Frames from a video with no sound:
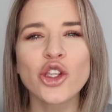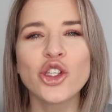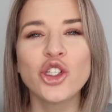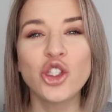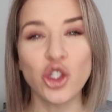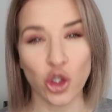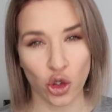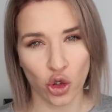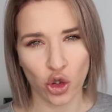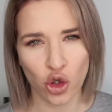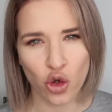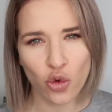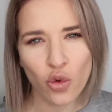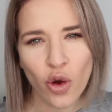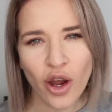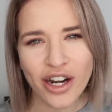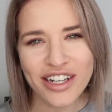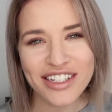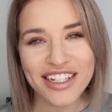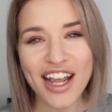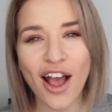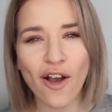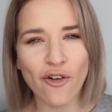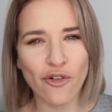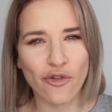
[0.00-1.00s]
do you
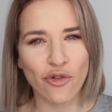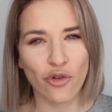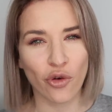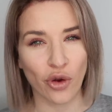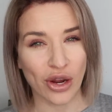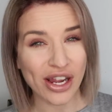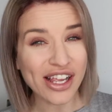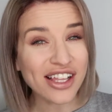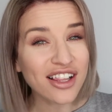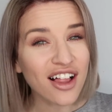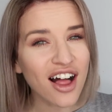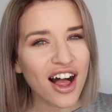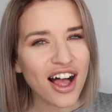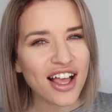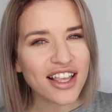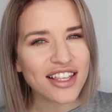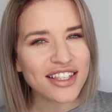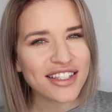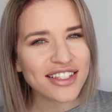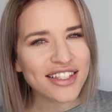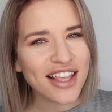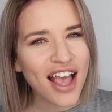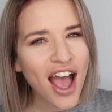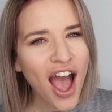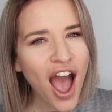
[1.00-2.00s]
want a free
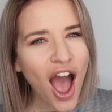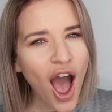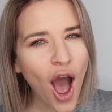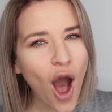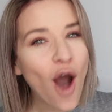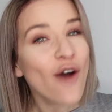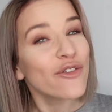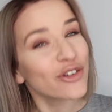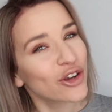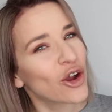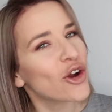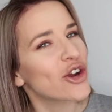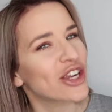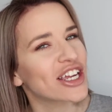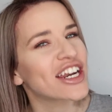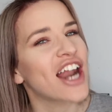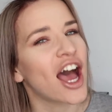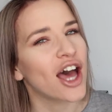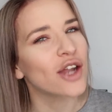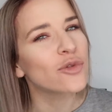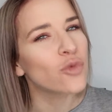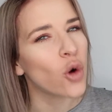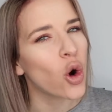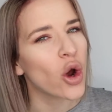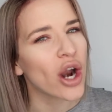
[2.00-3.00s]
glass of
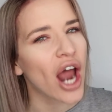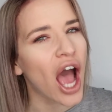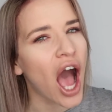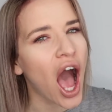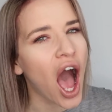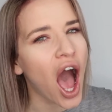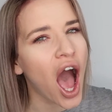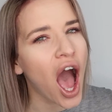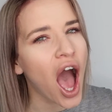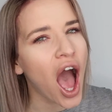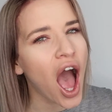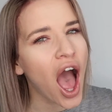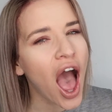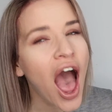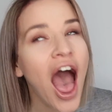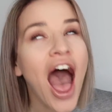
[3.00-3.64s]
coconut water?